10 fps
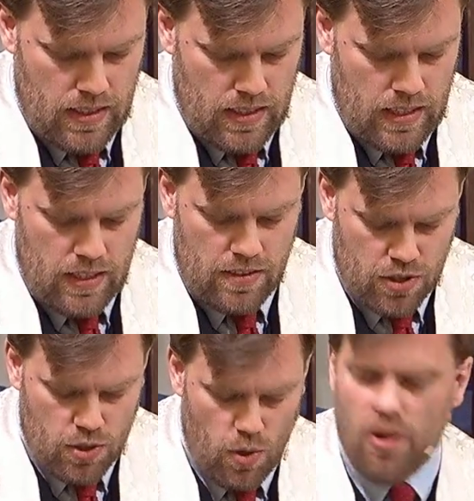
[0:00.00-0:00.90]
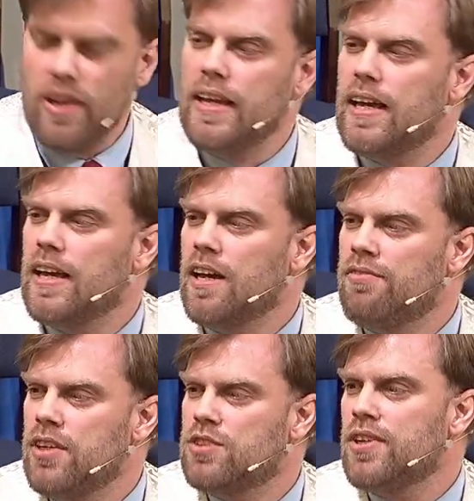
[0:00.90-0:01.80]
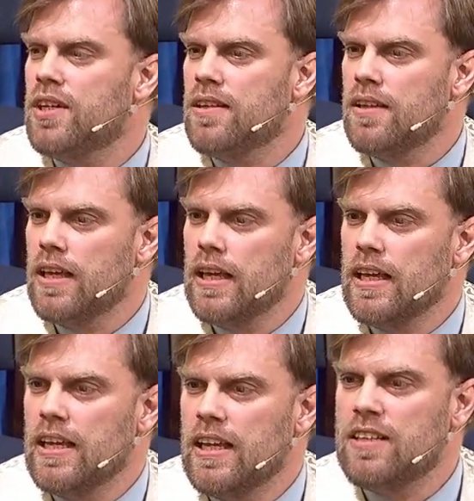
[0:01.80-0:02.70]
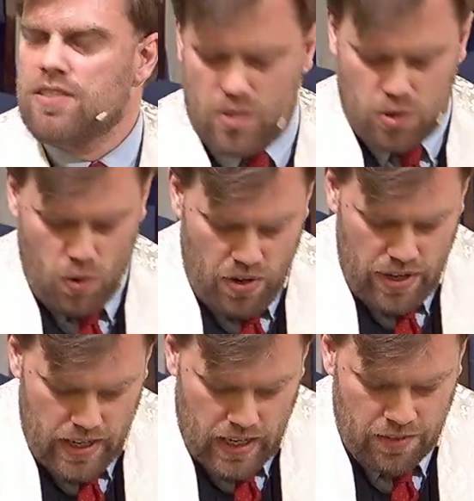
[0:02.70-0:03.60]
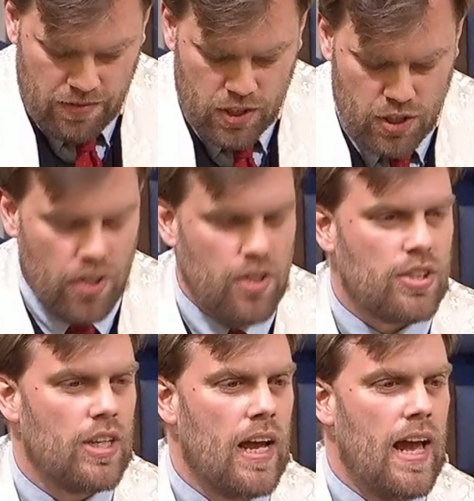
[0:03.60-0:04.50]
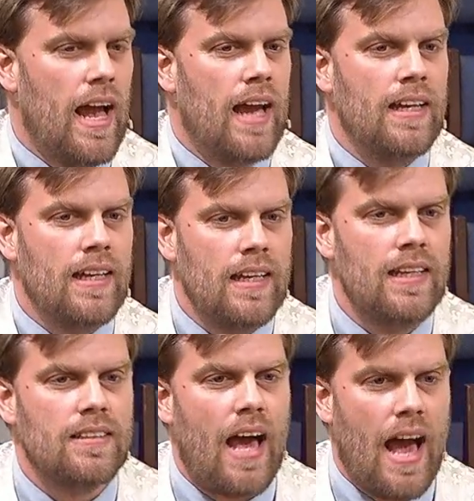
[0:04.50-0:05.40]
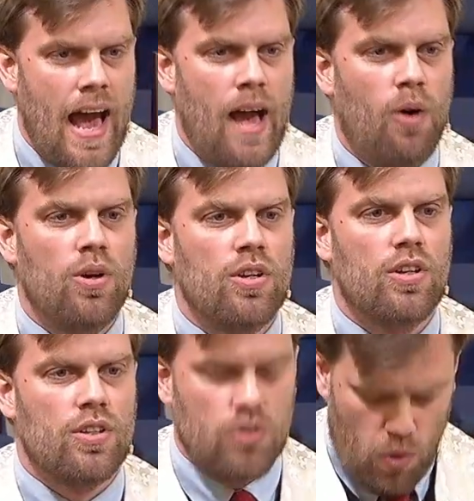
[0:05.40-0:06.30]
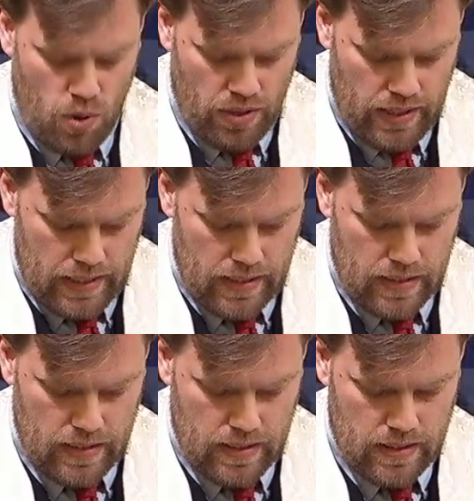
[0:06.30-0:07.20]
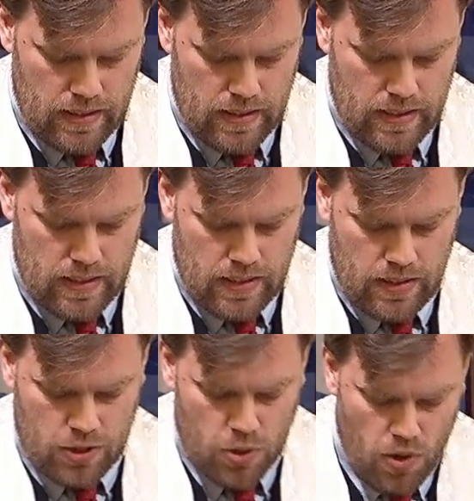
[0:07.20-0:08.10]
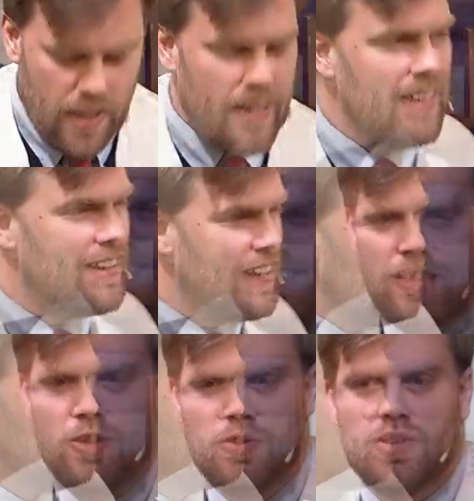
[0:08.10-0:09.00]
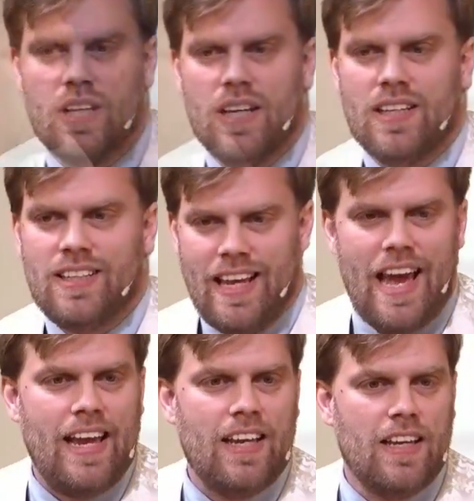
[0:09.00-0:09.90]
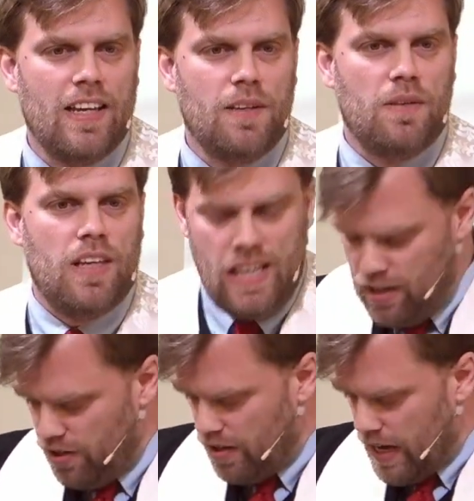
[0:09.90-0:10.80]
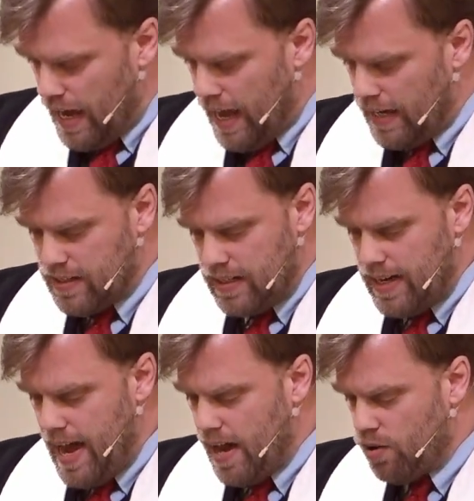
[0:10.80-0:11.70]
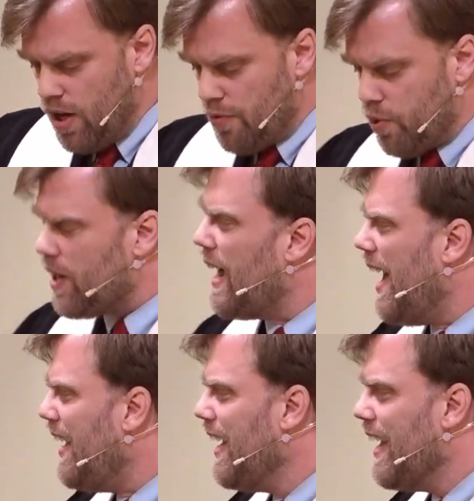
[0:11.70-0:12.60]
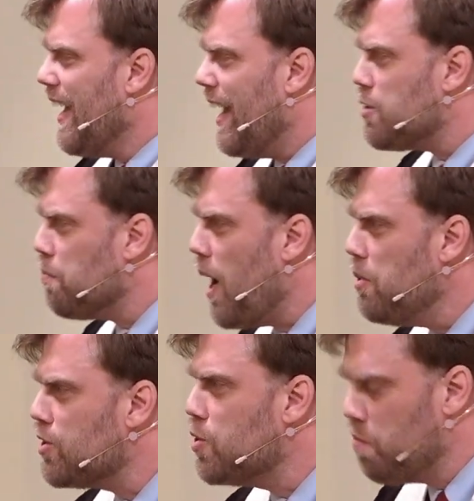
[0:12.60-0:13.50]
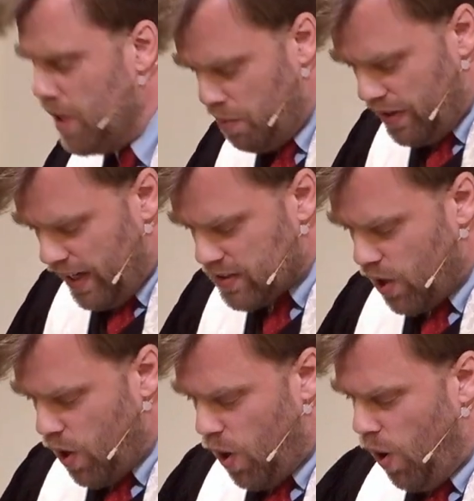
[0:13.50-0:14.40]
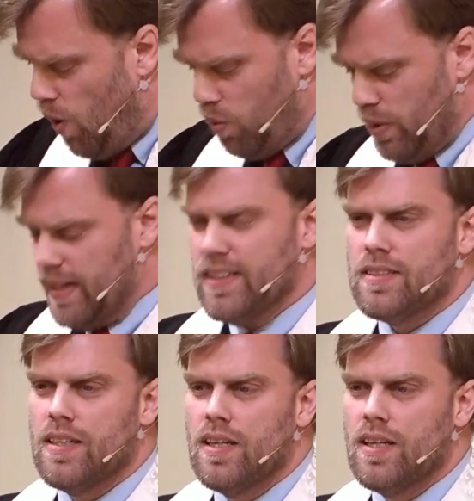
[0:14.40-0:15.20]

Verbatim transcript: It is the story of Israel. It is the story of the church and it is our story. The story continues today, here and now, for God has promised to be with us always,